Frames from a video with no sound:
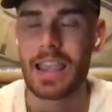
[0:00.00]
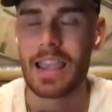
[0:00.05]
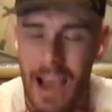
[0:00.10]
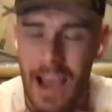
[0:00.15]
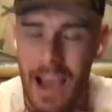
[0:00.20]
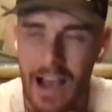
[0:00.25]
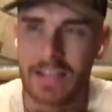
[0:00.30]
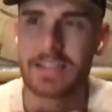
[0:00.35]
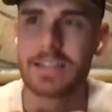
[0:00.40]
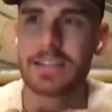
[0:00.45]

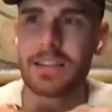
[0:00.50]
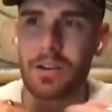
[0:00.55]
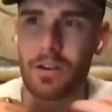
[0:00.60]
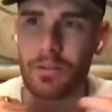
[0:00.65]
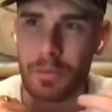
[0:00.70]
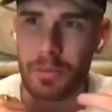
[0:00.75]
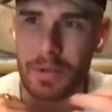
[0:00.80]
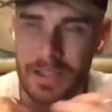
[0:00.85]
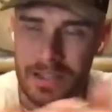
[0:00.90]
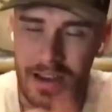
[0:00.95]
yeah, there
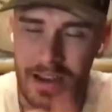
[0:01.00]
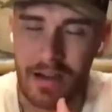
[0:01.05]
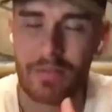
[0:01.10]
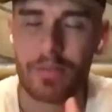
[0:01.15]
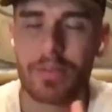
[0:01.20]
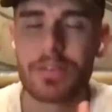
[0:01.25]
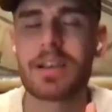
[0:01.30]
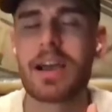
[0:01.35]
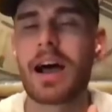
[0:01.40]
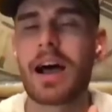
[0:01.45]
have been
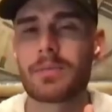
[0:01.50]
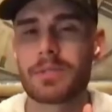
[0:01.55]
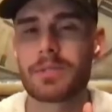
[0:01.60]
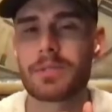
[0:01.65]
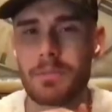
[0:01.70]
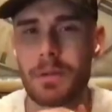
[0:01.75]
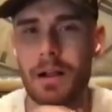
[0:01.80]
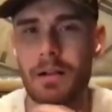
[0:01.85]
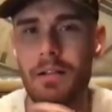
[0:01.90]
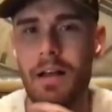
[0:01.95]
several times
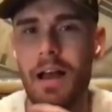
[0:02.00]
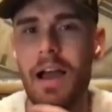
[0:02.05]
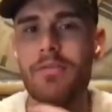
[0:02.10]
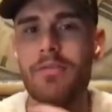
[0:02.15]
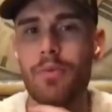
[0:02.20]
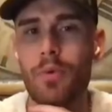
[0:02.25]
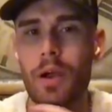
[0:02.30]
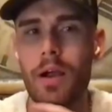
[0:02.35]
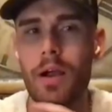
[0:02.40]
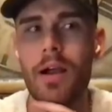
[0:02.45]
in my
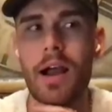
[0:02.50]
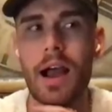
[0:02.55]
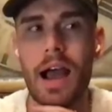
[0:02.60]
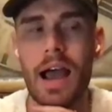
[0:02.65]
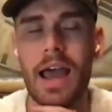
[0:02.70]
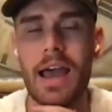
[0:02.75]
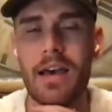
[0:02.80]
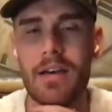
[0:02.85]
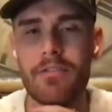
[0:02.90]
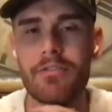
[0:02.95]
life where
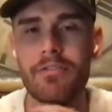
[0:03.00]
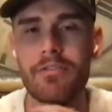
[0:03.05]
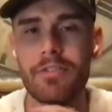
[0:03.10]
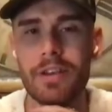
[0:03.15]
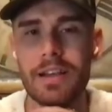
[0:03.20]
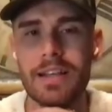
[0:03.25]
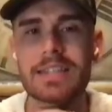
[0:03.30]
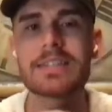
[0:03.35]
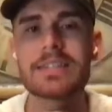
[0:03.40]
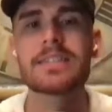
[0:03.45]
I have
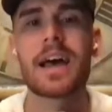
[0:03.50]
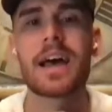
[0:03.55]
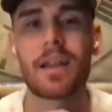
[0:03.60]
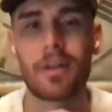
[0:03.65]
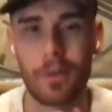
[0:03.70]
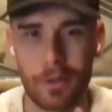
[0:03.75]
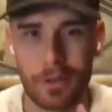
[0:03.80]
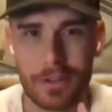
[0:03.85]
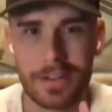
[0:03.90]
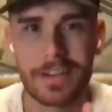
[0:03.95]

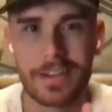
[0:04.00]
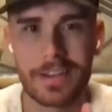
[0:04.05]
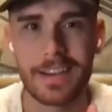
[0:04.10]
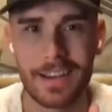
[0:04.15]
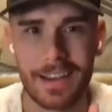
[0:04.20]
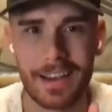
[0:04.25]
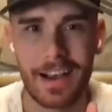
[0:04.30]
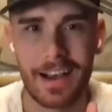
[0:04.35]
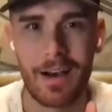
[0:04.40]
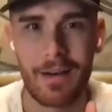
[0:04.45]
settled
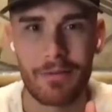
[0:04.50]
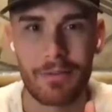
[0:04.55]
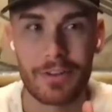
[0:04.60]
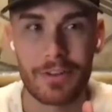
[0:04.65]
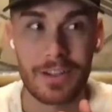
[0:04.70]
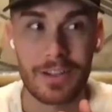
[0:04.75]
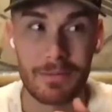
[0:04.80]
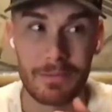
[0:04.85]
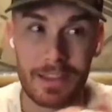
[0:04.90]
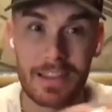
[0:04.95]
um, for
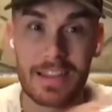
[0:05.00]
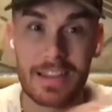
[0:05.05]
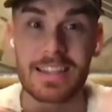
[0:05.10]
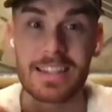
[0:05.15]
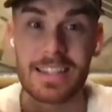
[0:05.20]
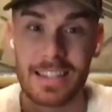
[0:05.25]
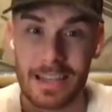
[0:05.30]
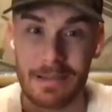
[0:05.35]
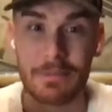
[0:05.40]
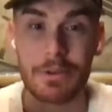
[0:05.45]
something that
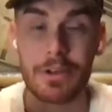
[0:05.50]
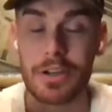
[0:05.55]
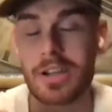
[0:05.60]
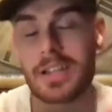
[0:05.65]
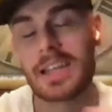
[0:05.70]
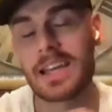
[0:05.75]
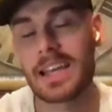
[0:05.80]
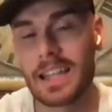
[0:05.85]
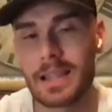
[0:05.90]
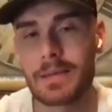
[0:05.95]
seemed
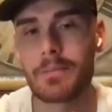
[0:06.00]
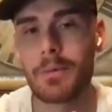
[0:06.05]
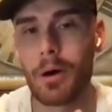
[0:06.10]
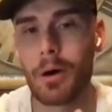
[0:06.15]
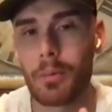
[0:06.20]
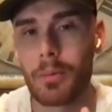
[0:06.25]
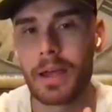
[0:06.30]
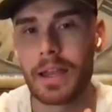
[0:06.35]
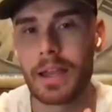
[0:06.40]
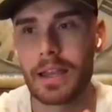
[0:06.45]
good in the
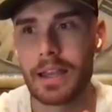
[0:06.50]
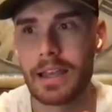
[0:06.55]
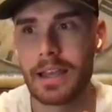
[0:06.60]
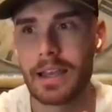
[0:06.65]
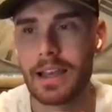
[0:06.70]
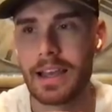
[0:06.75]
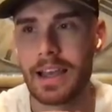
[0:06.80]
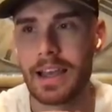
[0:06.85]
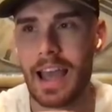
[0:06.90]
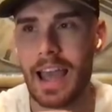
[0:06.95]
moment
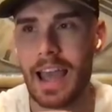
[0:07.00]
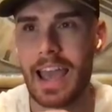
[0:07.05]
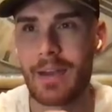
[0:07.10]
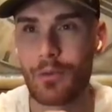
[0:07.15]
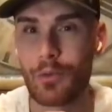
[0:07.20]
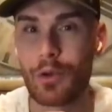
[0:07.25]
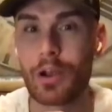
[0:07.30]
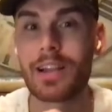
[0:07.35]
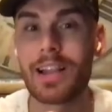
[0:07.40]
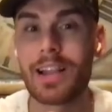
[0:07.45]

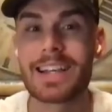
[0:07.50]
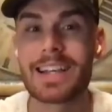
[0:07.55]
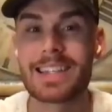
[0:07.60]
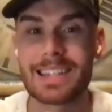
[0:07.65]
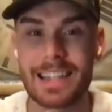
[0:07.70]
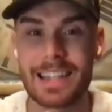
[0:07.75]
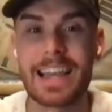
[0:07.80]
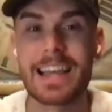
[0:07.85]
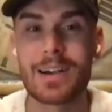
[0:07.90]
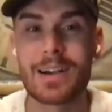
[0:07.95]
and
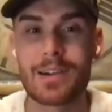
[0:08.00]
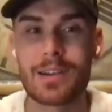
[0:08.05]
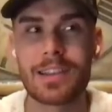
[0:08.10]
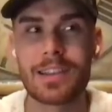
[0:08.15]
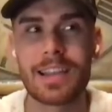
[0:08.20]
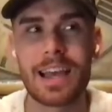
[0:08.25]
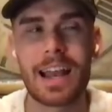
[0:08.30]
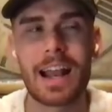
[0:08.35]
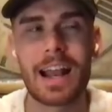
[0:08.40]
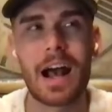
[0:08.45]
realized later
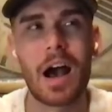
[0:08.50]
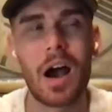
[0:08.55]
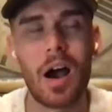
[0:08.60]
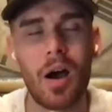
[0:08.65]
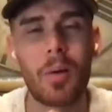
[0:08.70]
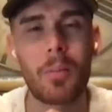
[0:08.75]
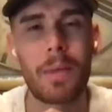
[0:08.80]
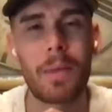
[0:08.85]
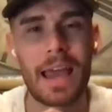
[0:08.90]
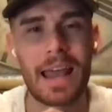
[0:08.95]
that,
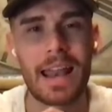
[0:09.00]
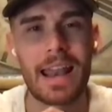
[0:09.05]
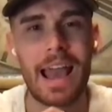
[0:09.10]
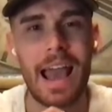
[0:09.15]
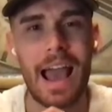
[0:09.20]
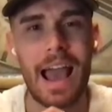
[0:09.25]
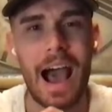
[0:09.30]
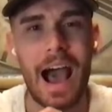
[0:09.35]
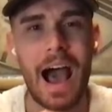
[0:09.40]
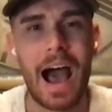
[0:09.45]
oh man,
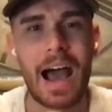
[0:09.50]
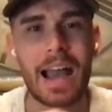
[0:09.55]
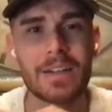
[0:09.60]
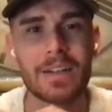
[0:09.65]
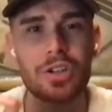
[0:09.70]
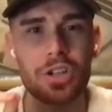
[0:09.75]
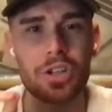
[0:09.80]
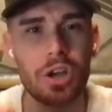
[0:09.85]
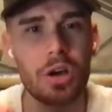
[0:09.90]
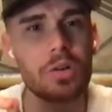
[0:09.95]
I
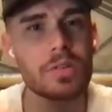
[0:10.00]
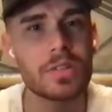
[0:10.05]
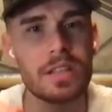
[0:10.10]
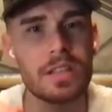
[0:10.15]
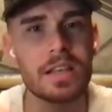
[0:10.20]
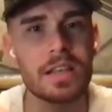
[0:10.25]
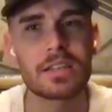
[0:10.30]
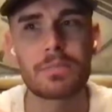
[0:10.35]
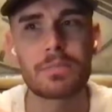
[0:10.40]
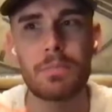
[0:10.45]
chose
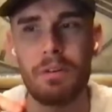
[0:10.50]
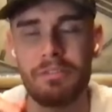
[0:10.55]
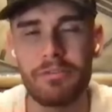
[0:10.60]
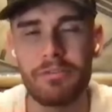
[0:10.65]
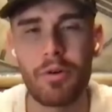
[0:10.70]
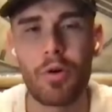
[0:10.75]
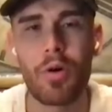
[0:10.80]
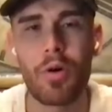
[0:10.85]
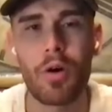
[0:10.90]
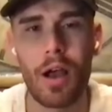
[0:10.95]
this
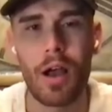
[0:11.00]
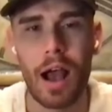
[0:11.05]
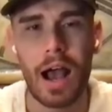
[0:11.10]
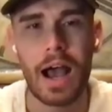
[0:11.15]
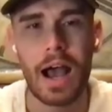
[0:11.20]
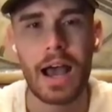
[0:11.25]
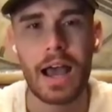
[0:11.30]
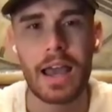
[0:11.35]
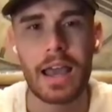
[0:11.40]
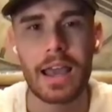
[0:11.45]
before
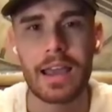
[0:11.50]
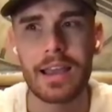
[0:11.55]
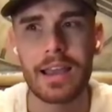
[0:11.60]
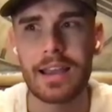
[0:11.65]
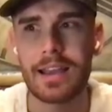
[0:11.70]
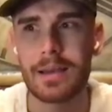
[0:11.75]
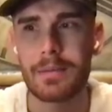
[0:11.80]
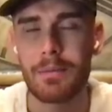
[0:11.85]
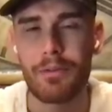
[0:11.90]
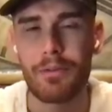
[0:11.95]
I
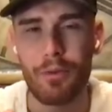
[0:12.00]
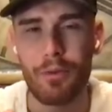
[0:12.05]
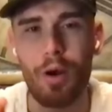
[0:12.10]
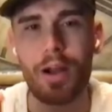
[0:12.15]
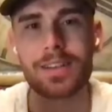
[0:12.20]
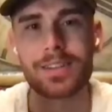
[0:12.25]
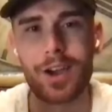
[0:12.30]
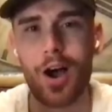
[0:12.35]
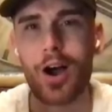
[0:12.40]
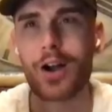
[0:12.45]
before
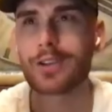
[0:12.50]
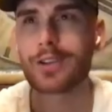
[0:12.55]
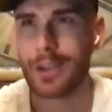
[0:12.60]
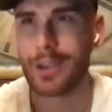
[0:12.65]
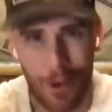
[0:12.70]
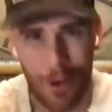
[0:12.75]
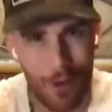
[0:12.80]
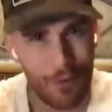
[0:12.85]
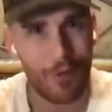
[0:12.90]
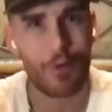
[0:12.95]
I talked
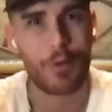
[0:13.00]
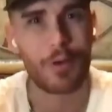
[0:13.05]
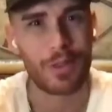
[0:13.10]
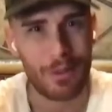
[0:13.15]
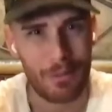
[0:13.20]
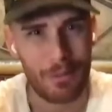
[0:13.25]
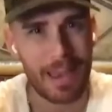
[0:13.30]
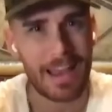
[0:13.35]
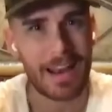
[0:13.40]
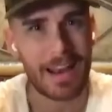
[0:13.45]
it over
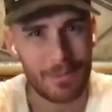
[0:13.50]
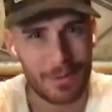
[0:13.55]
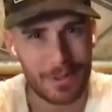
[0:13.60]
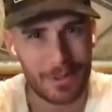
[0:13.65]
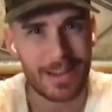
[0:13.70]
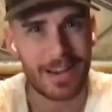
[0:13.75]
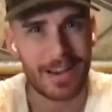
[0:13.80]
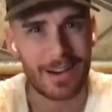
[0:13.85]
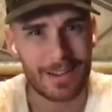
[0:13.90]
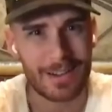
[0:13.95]
with the man
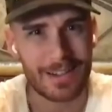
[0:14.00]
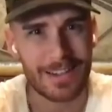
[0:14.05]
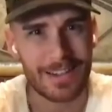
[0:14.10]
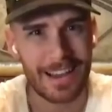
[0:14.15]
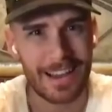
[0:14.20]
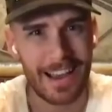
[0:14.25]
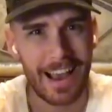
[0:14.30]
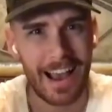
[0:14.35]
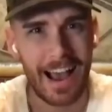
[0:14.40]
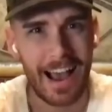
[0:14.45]
upstairs. Mm.
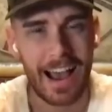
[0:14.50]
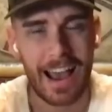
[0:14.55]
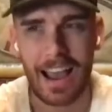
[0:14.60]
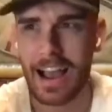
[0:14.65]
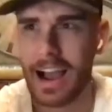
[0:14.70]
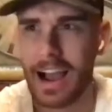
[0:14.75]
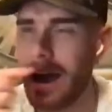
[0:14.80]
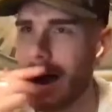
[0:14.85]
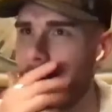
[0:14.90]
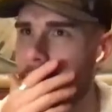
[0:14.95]
I,
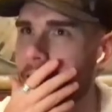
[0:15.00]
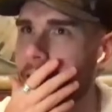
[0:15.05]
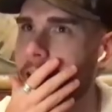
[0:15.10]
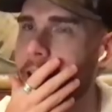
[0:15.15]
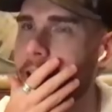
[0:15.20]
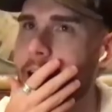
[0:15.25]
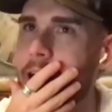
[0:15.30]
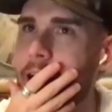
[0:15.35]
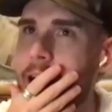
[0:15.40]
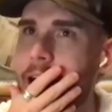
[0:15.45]
mm. I,
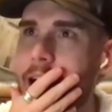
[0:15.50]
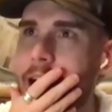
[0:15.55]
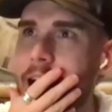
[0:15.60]
and